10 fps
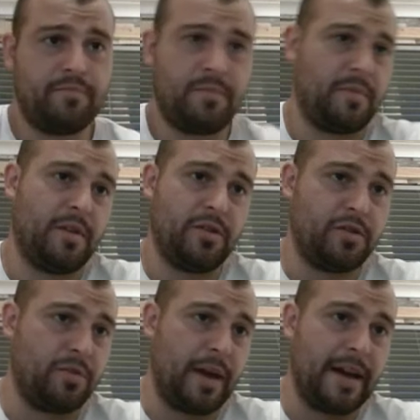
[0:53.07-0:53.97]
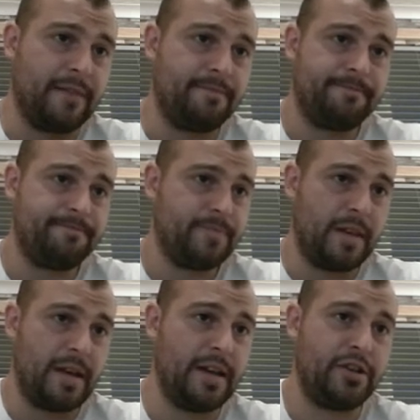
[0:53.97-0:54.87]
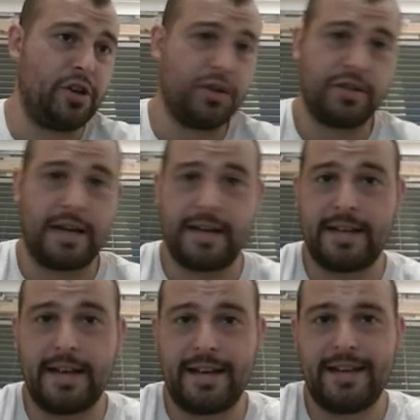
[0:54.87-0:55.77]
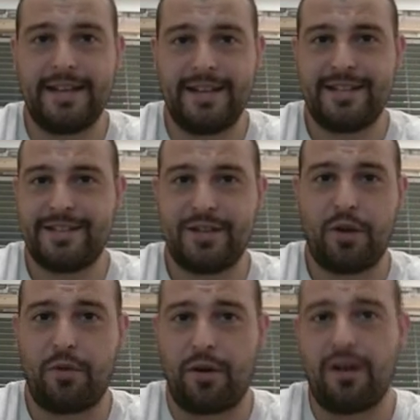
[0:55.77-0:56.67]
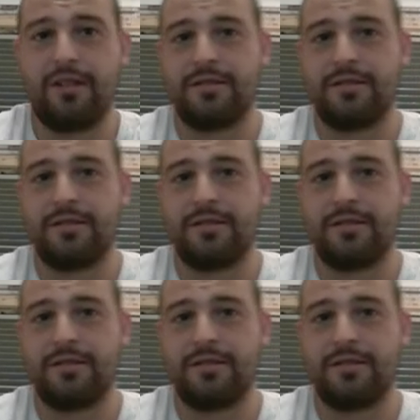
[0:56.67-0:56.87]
sweating. Just that it's so hot.